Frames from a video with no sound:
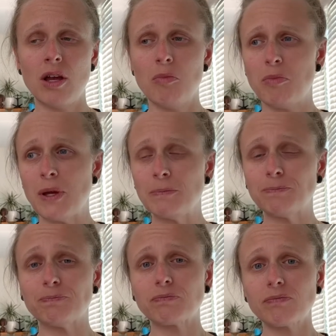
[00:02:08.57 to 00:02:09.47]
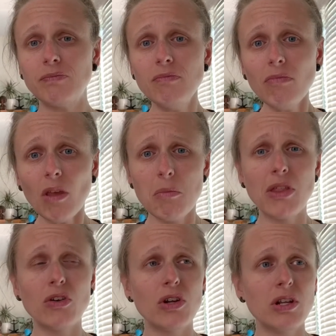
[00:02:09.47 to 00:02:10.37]
But
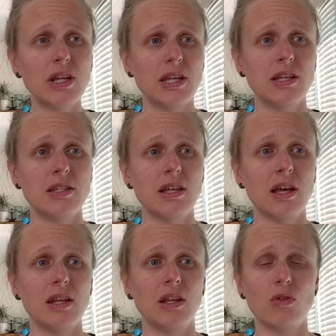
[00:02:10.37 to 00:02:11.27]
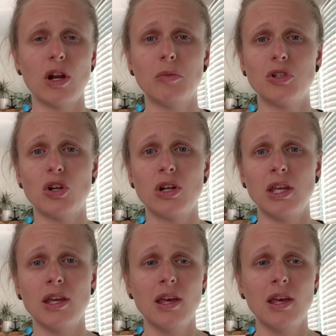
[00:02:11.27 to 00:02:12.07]
motherhood is an incredible journey.